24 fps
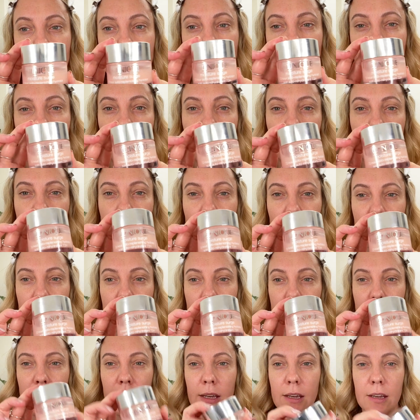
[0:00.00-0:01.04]
And then my
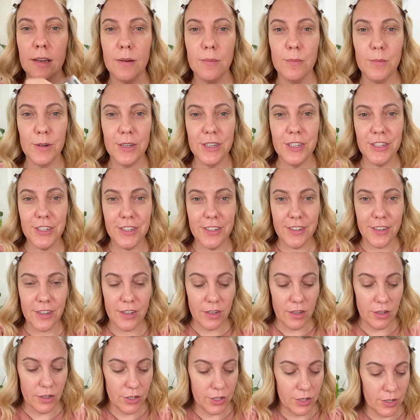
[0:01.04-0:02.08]
Clinique Moisture
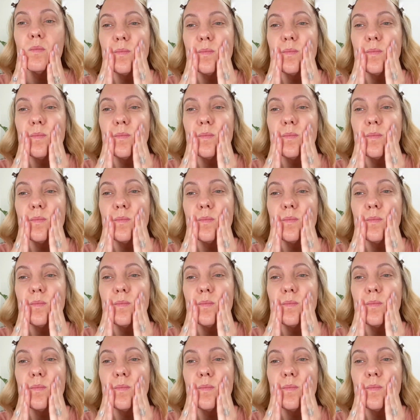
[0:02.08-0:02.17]
Surge.